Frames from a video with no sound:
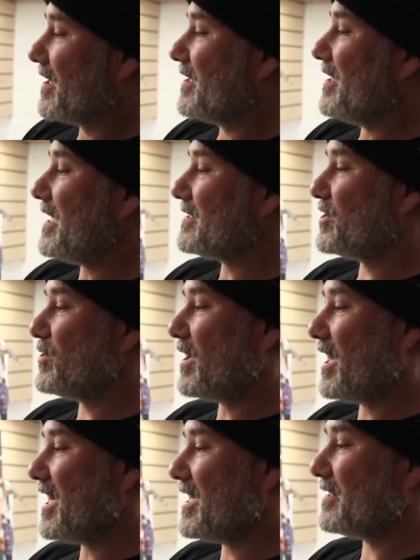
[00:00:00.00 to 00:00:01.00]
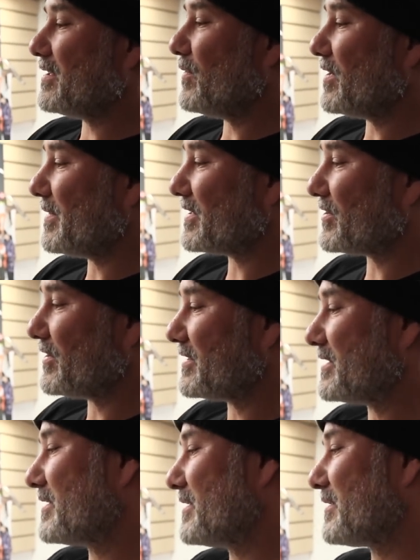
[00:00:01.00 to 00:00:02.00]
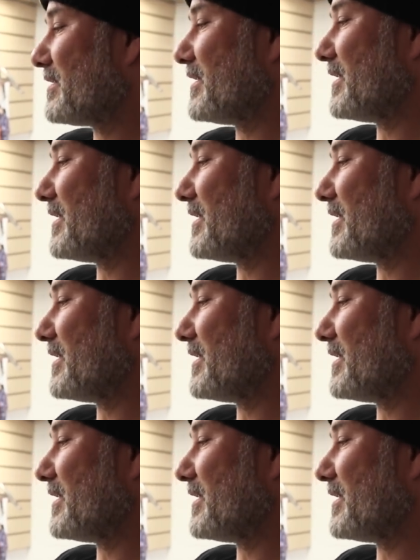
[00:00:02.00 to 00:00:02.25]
Not too hot. You want to make sure it's